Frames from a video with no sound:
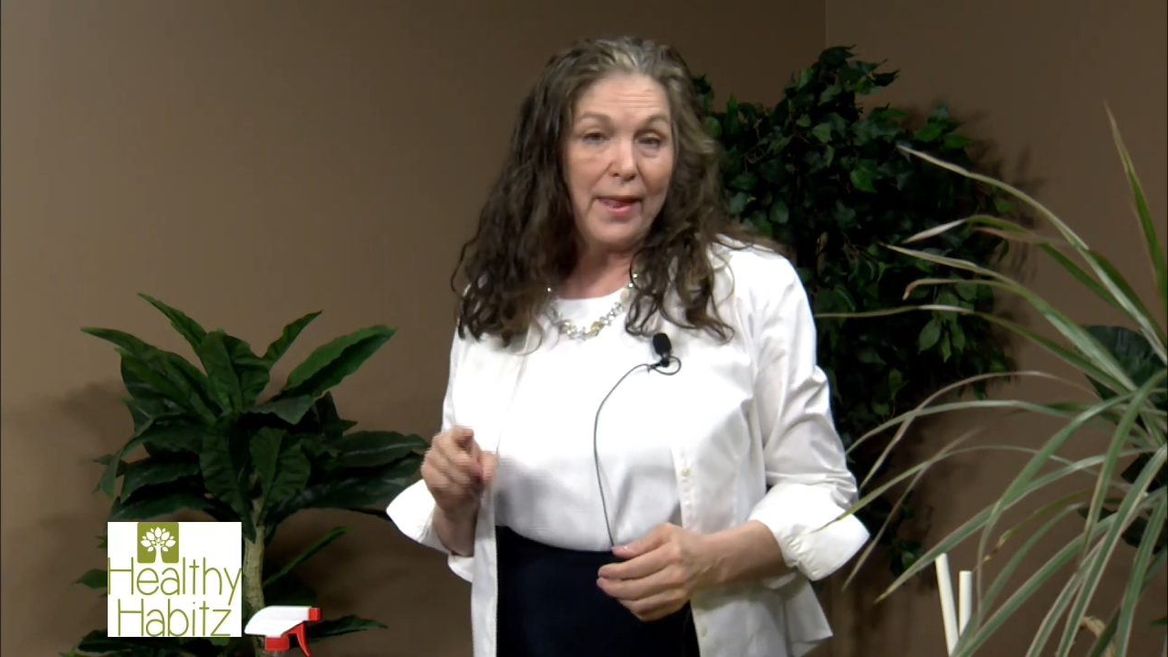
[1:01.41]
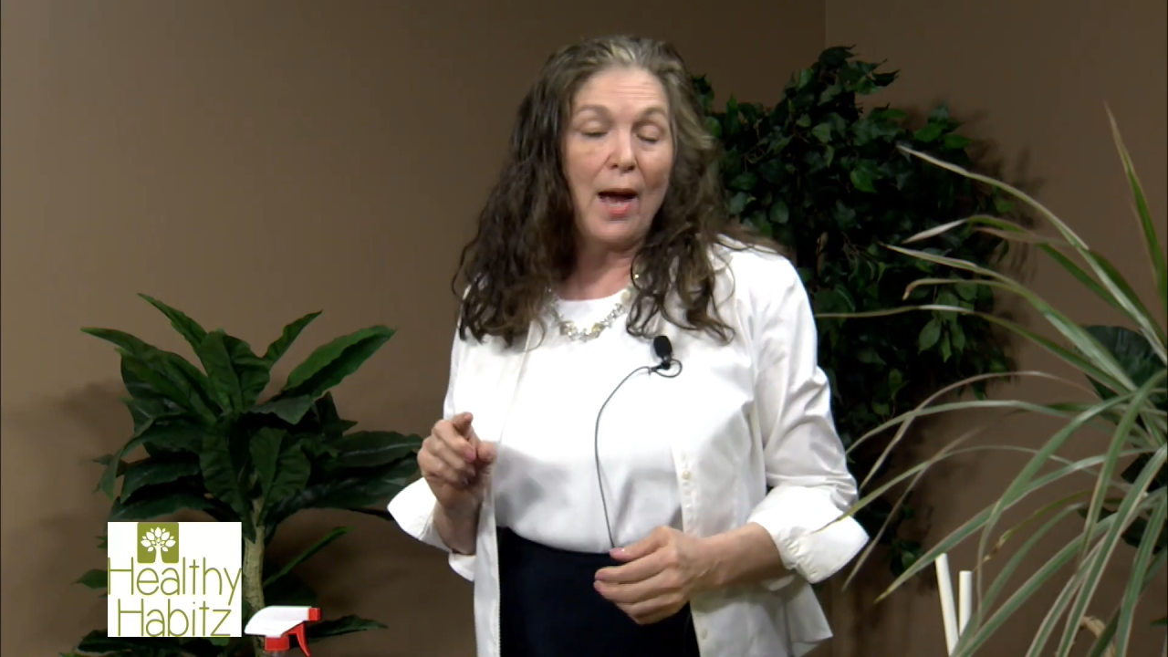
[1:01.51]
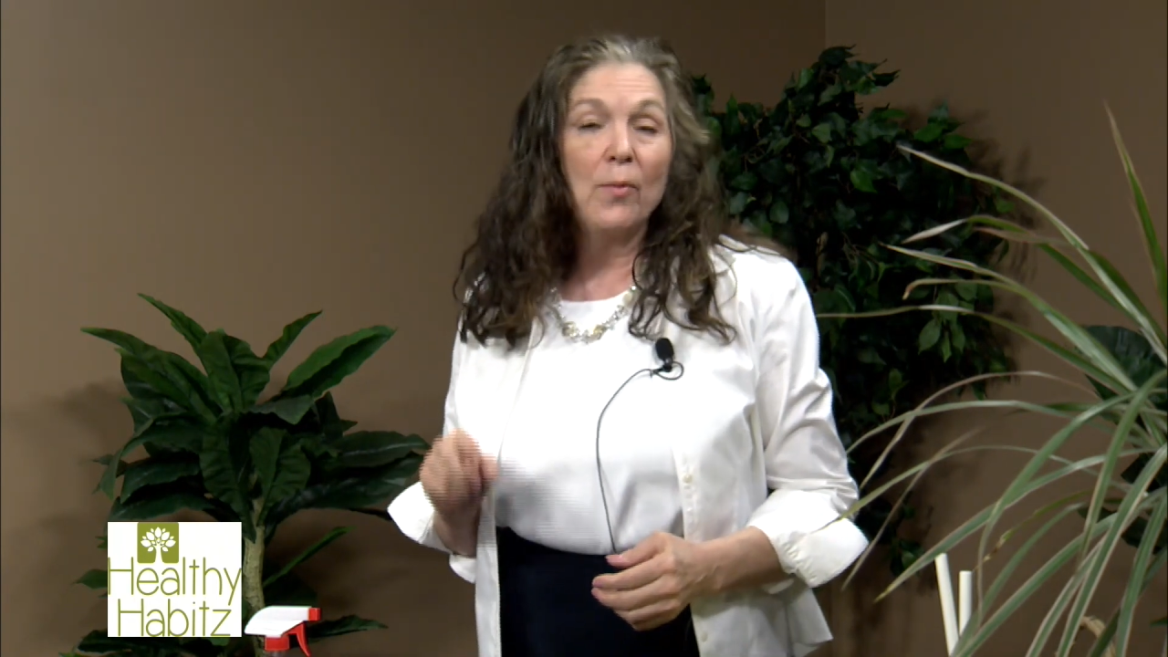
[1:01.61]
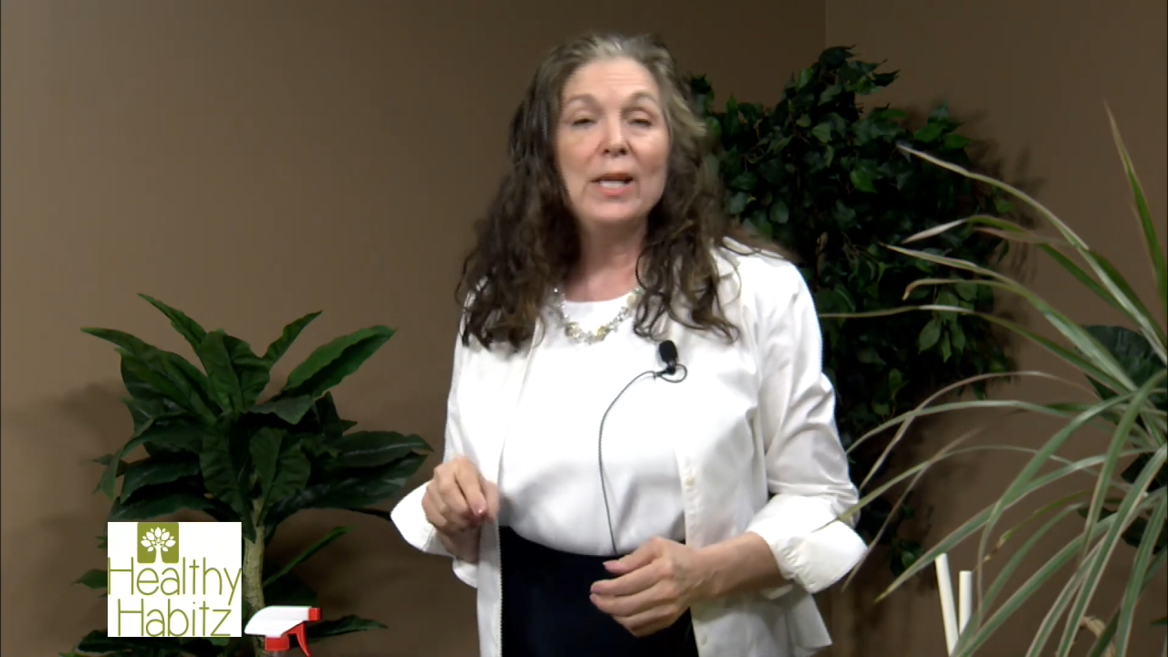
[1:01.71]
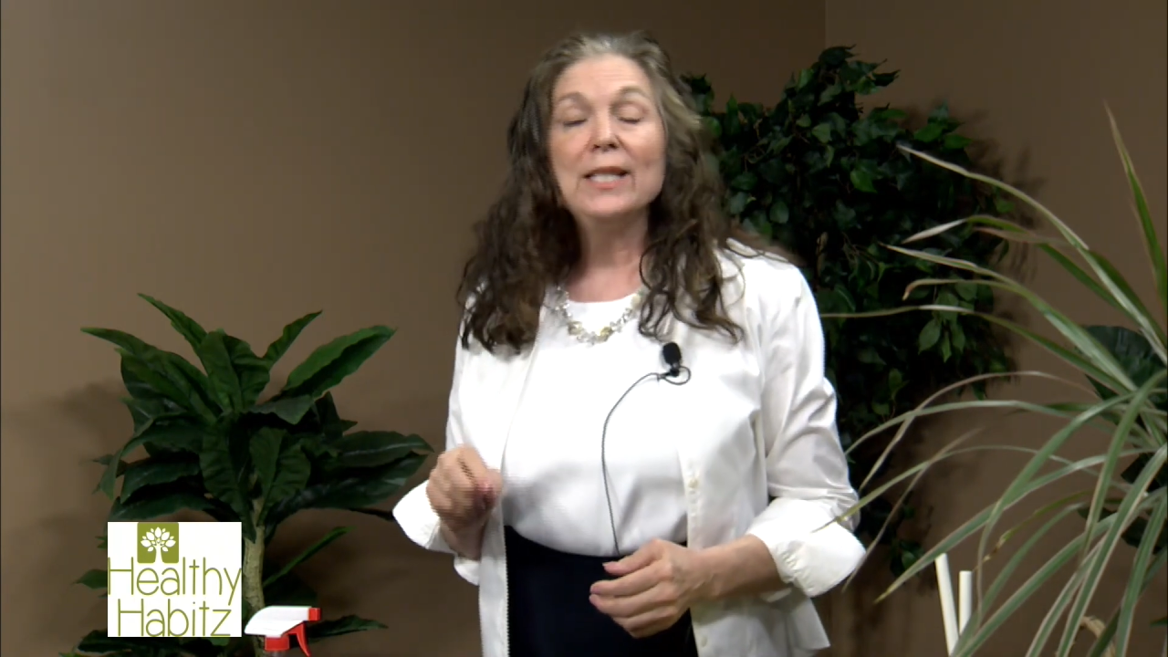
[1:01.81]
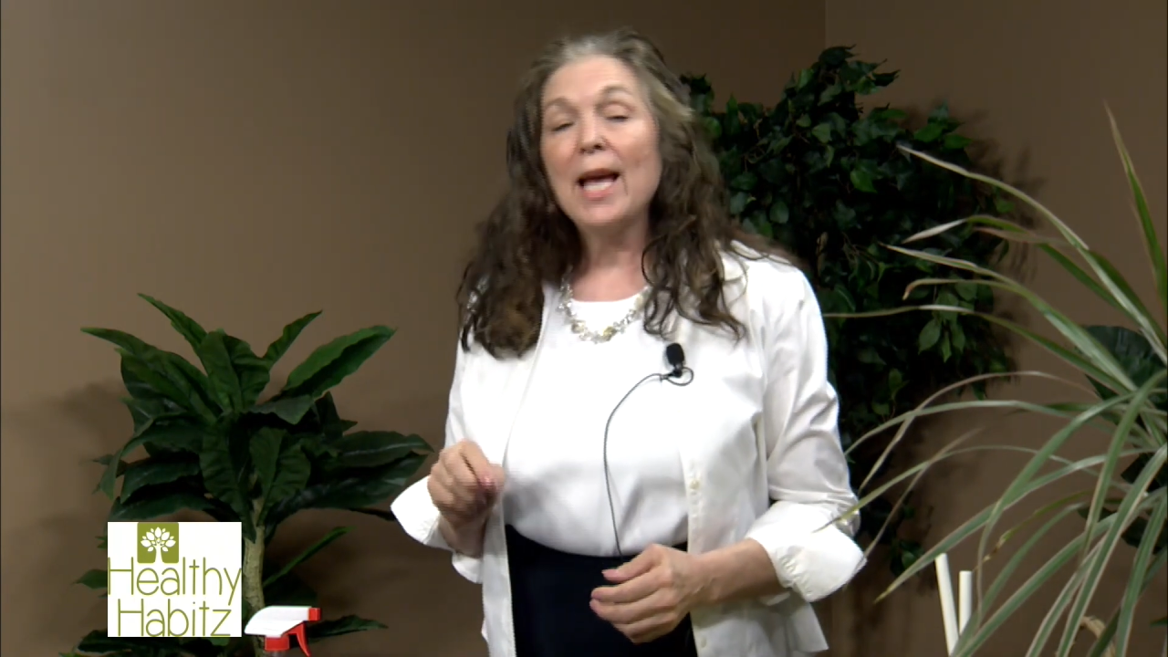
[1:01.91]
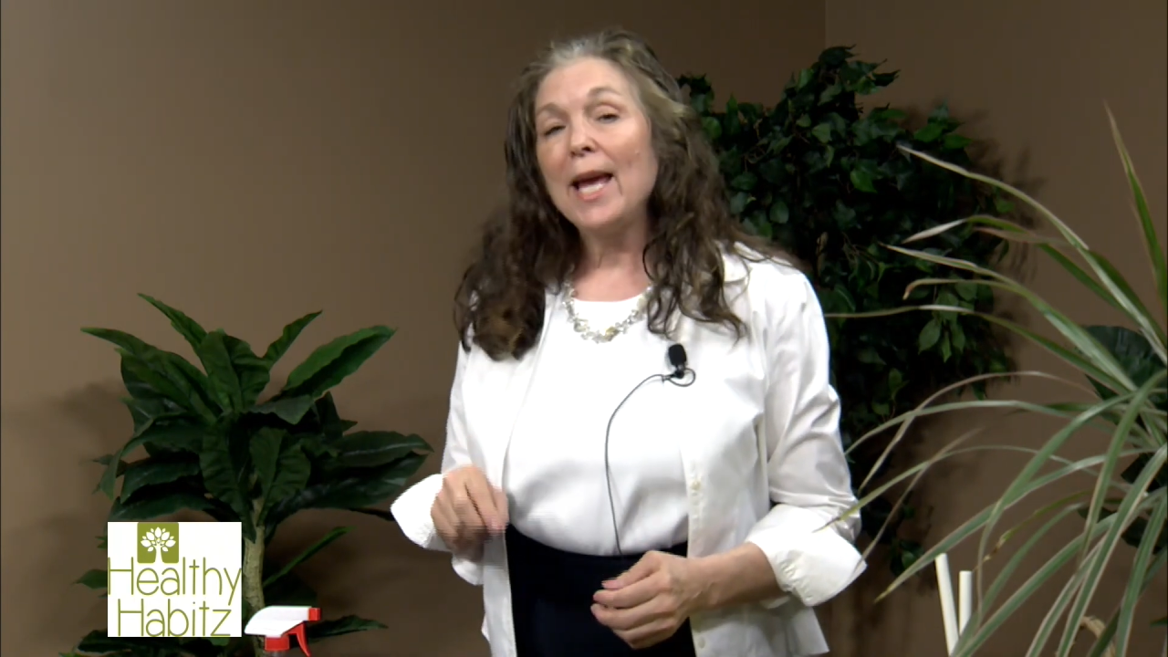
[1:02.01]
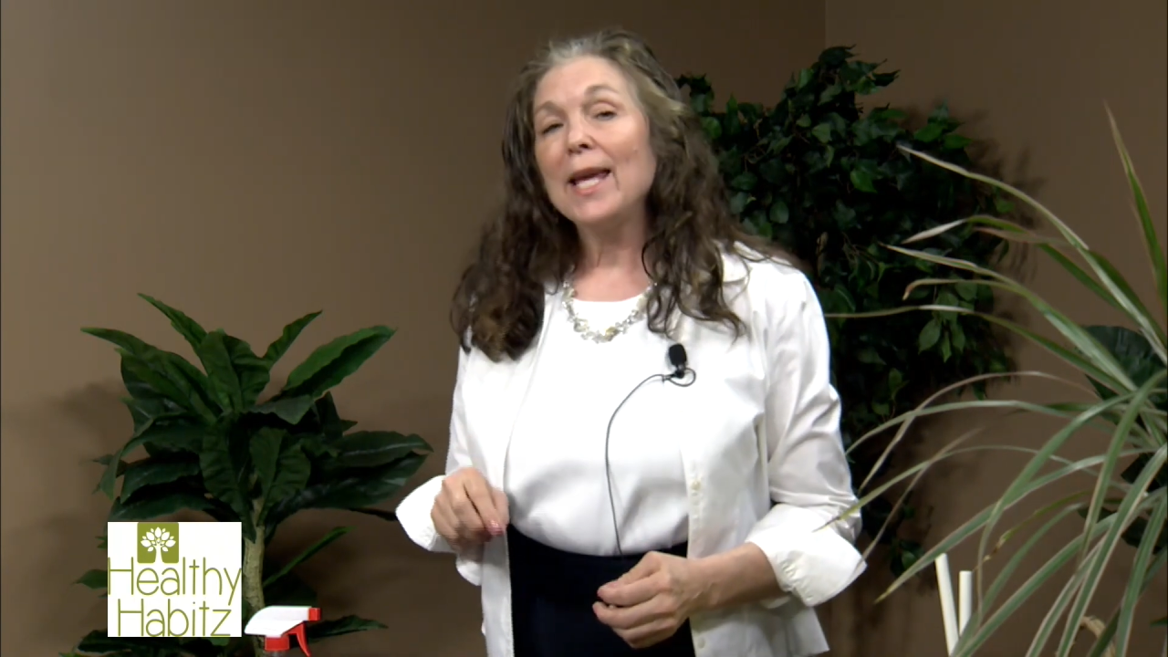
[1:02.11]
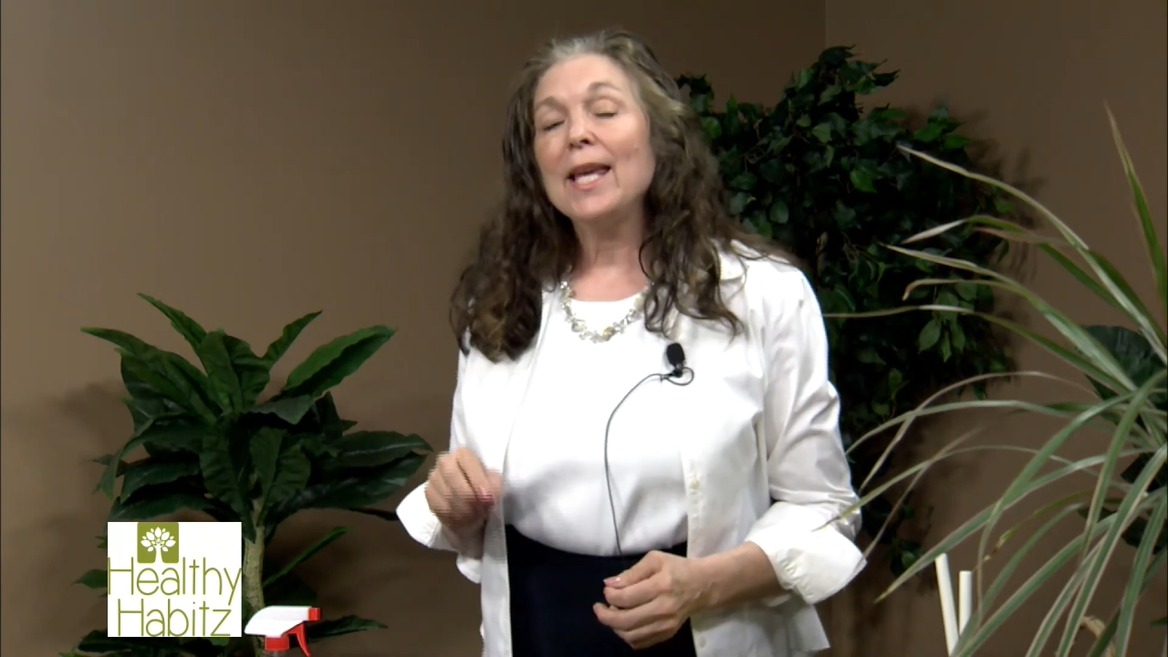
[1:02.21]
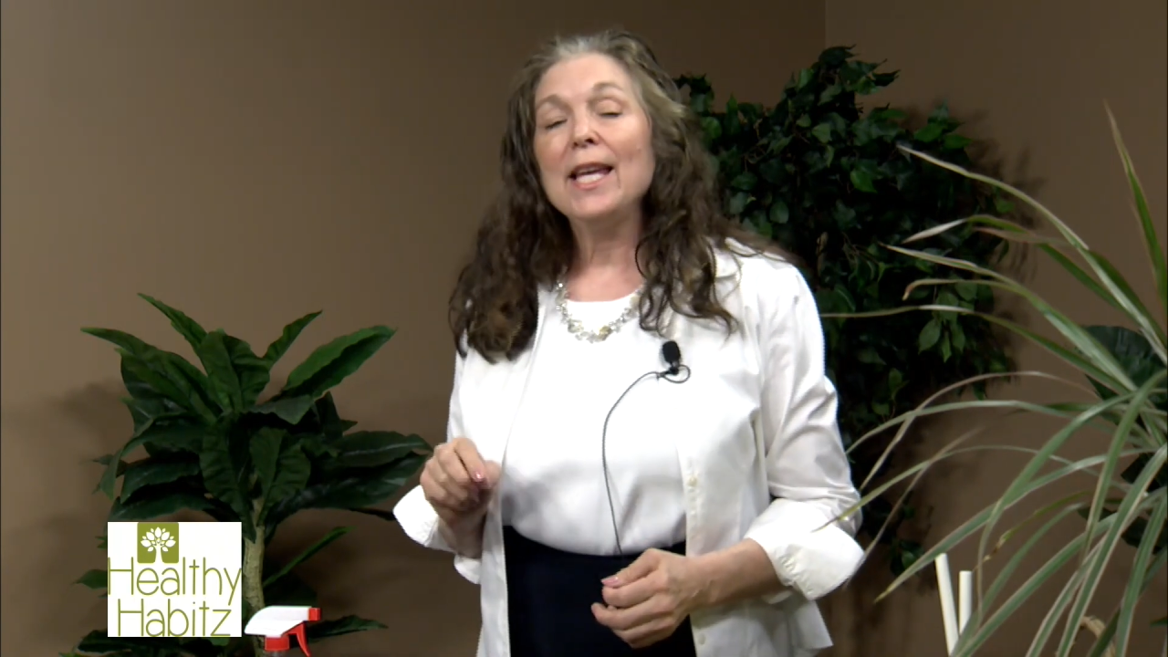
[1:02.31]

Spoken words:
that we take